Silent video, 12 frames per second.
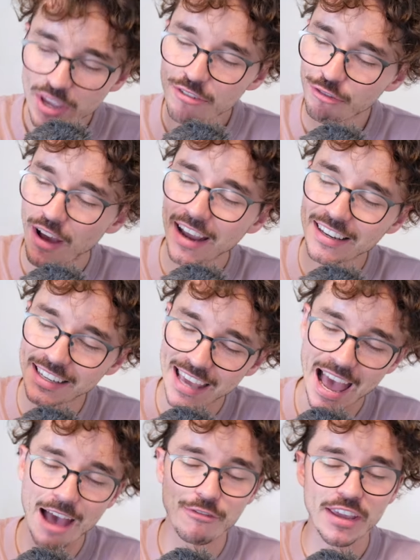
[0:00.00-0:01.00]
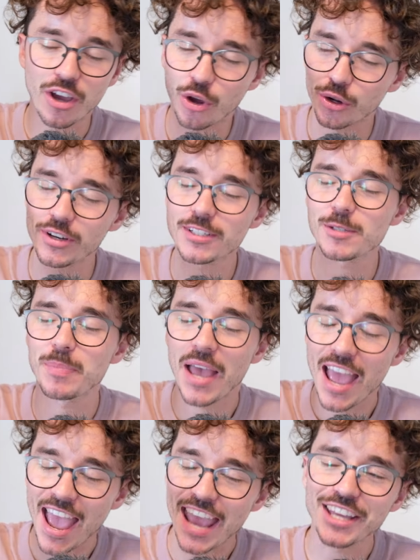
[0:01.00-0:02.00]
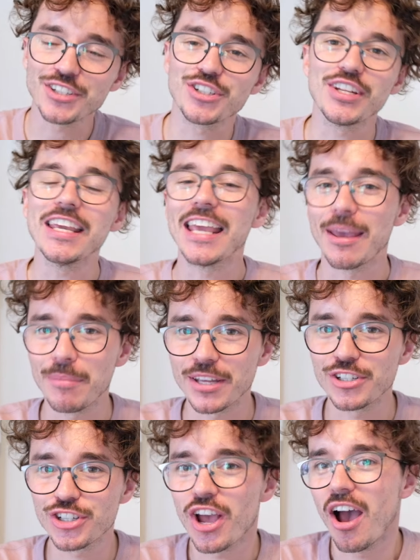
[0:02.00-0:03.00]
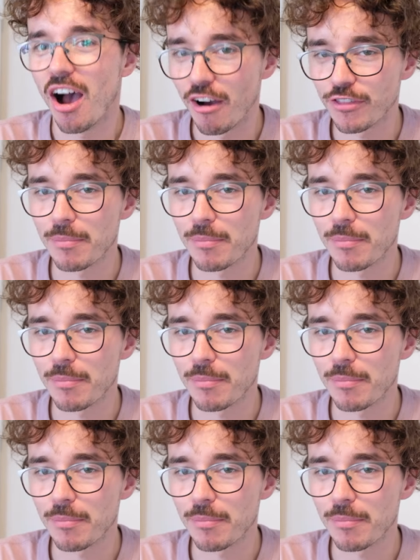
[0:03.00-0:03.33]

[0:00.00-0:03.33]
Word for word: finally have a crisp HD image of the